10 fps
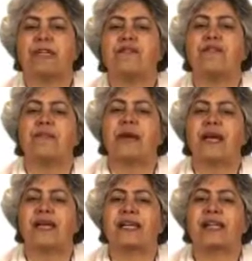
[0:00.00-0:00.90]
But if a
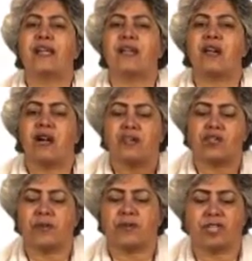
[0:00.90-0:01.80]
man
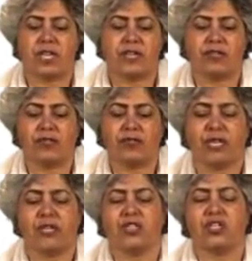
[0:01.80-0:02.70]
cannot obtain to
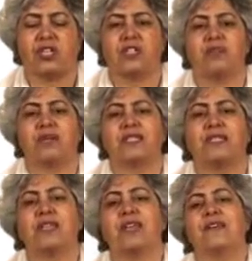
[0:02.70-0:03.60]
that
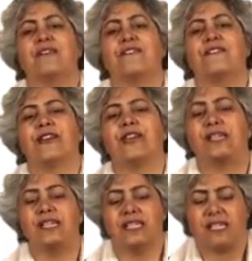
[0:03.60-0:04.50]
judgment,
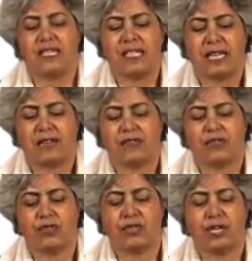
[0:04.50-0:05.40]
then it is
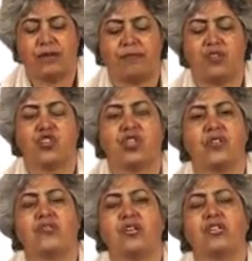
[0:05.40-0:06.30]
left to him
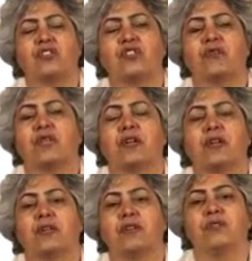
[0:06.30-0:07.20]
generally to be
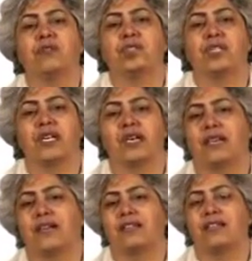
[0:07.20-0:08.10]
close
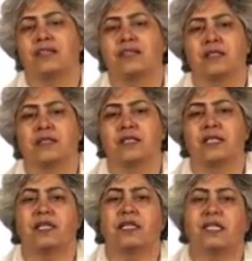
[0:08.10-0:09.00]
and
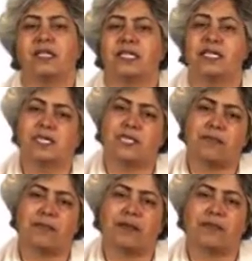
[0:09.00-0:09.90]
a
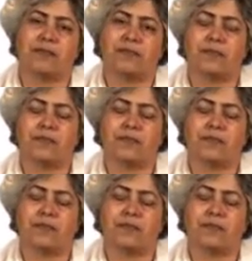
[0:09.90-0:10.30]
dissembler.